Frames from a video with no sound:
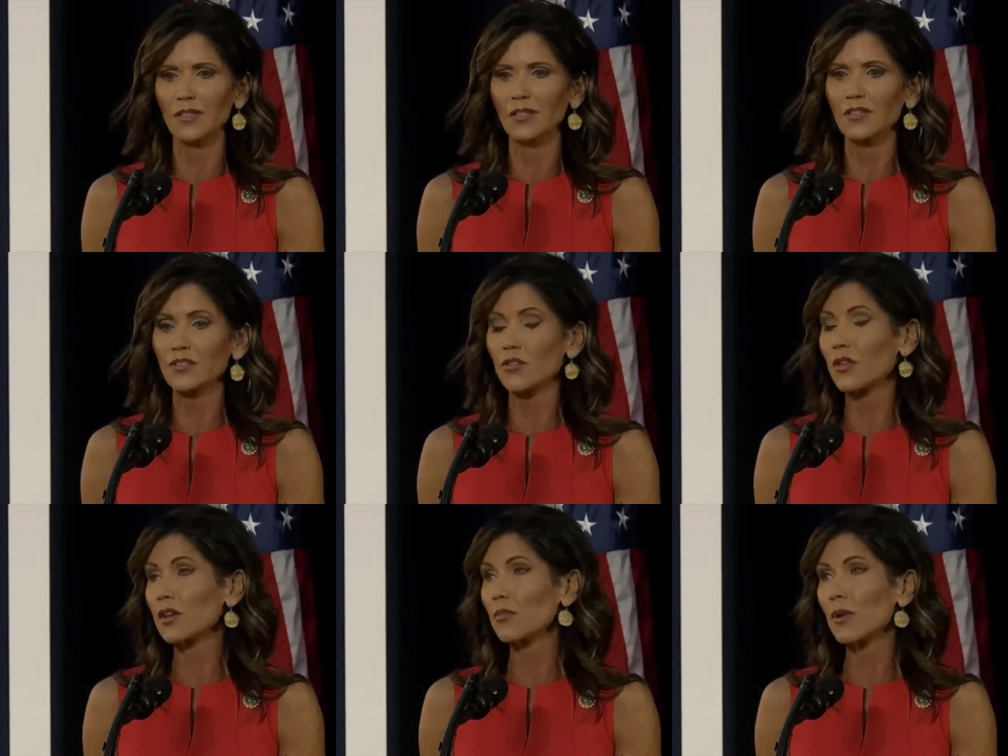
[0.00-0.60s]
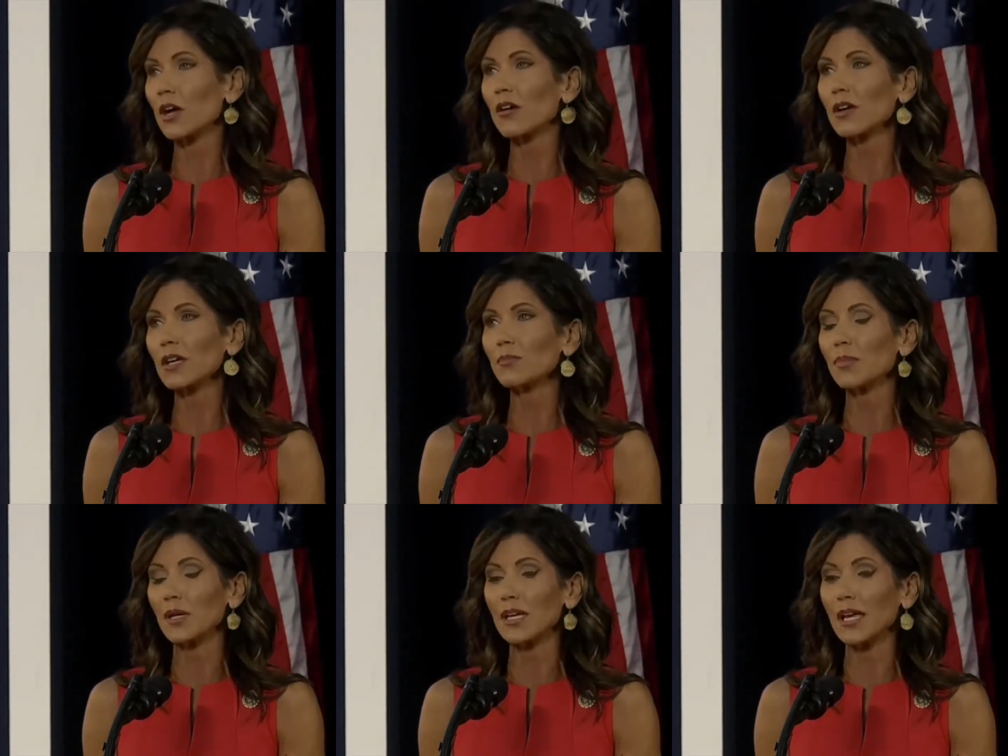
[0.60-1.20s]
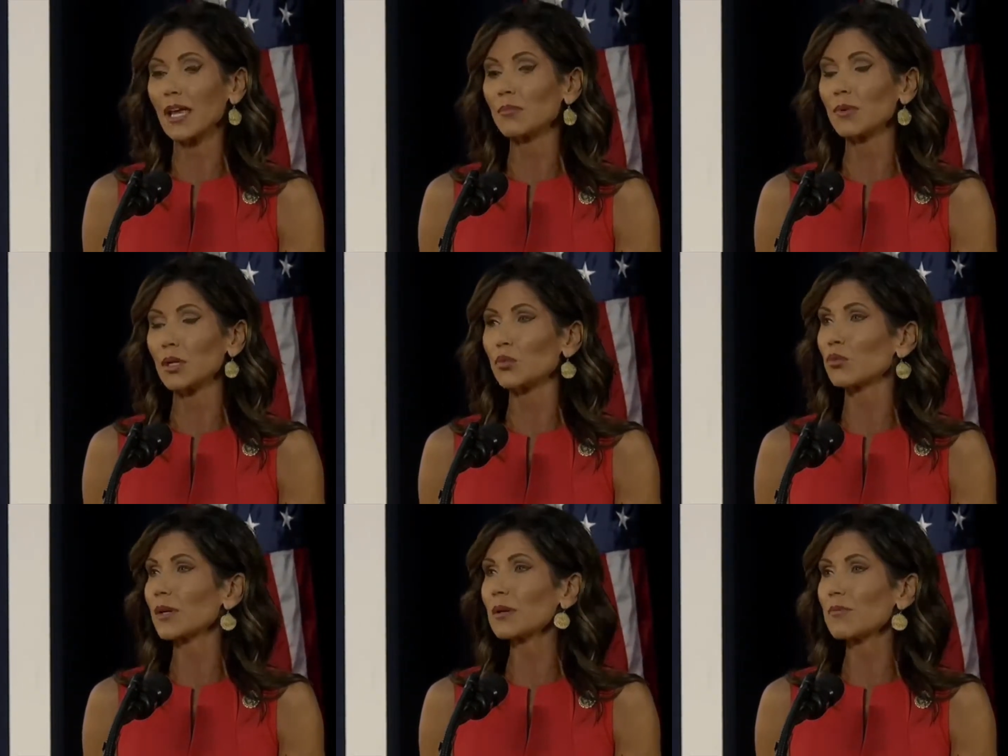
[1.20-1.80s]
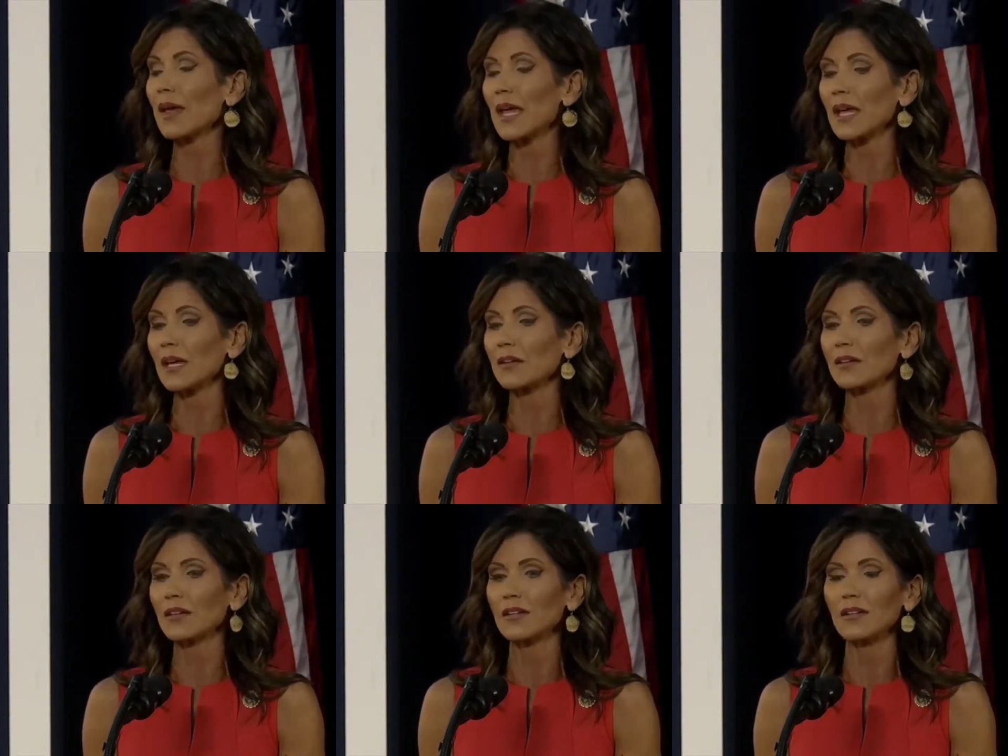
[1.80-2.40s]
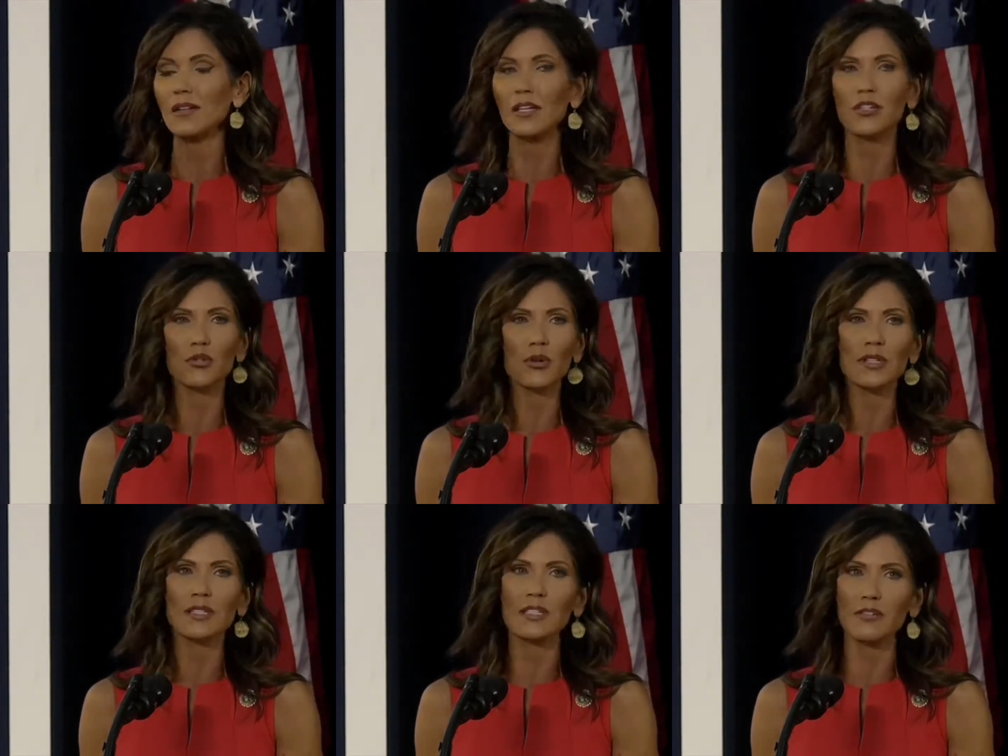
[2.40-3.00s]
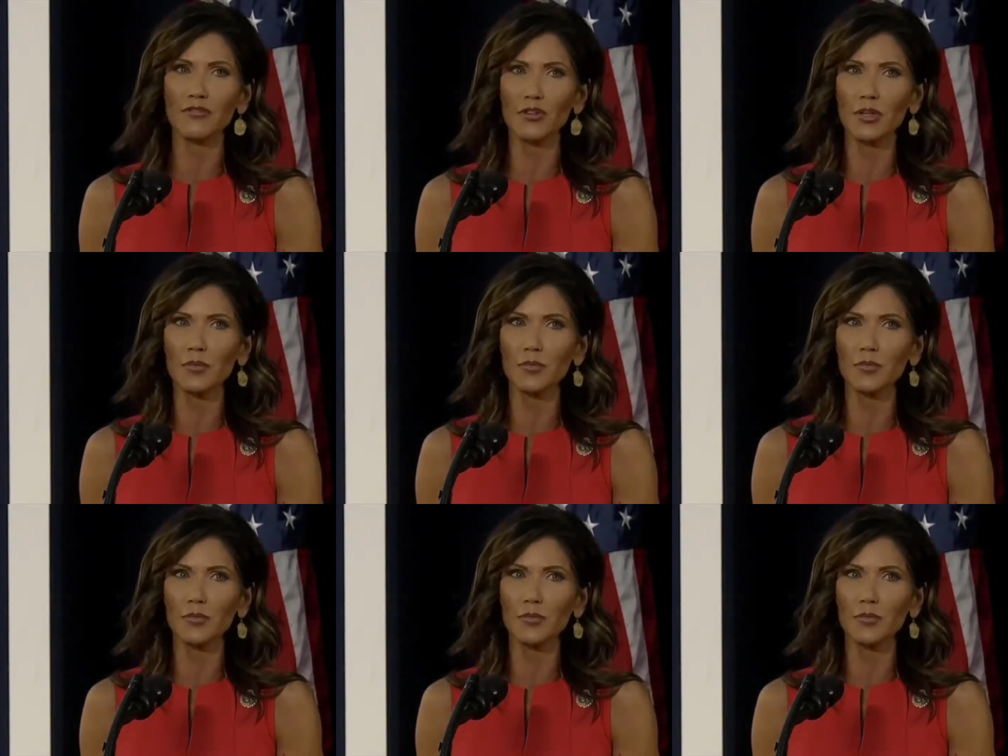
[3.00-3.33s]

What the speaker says: so that America can be remade into a different